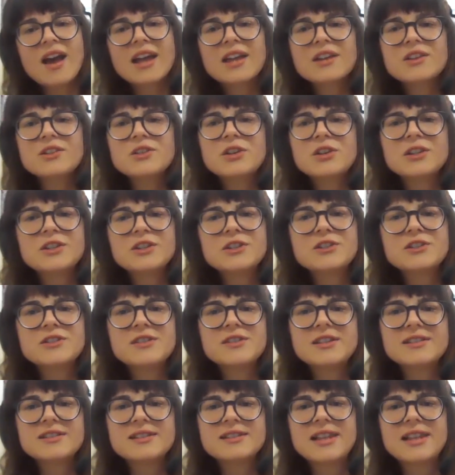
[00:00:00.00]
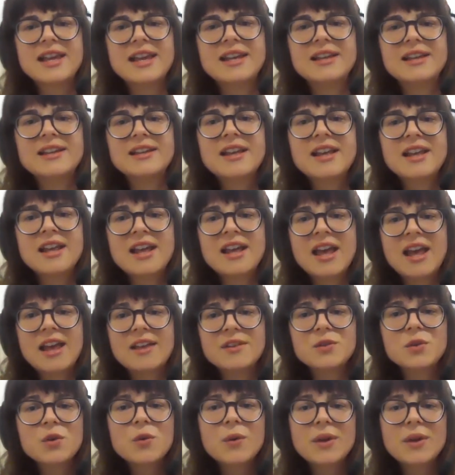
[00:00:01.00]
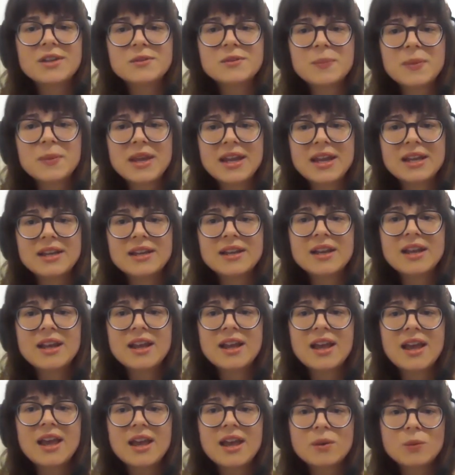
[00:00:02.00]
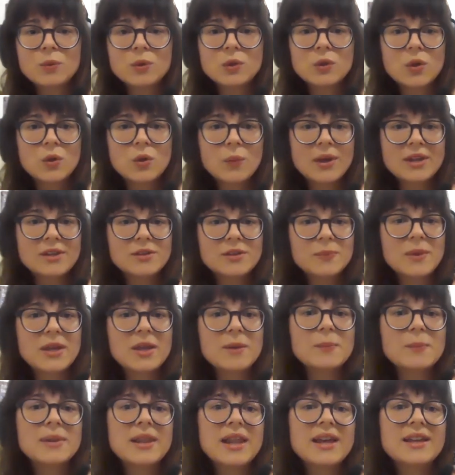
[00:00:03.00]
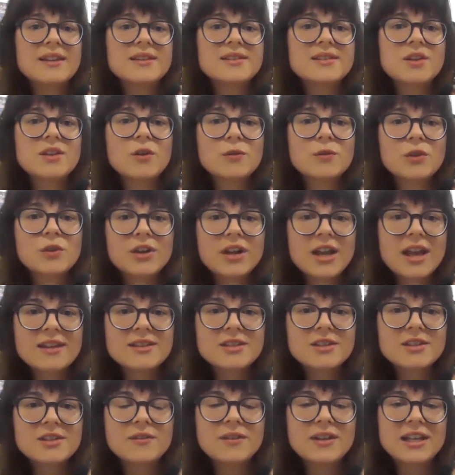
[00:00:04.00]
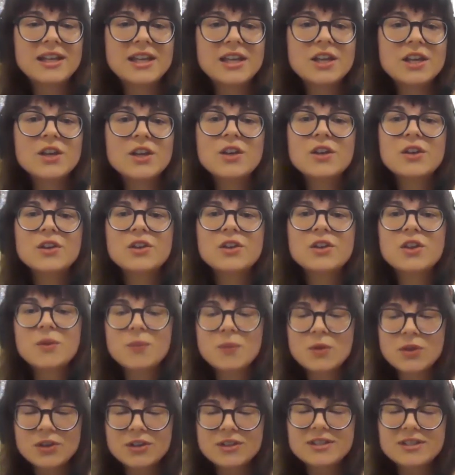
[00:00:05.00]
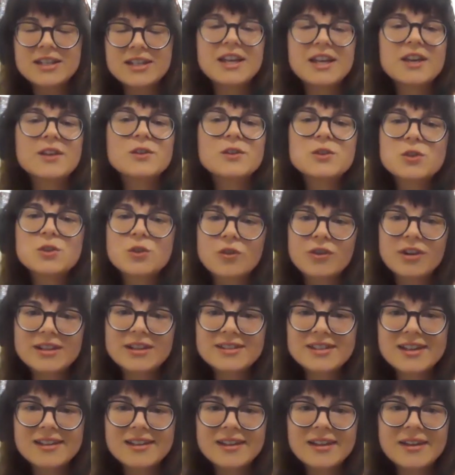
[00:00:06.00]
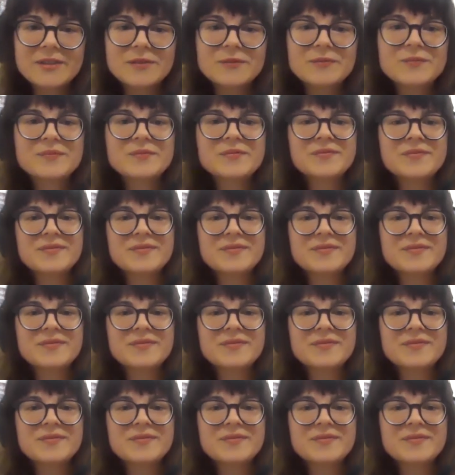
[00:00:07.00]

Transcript: I acknowledge this land has always been and will always be a place of creativity, community and storytelling.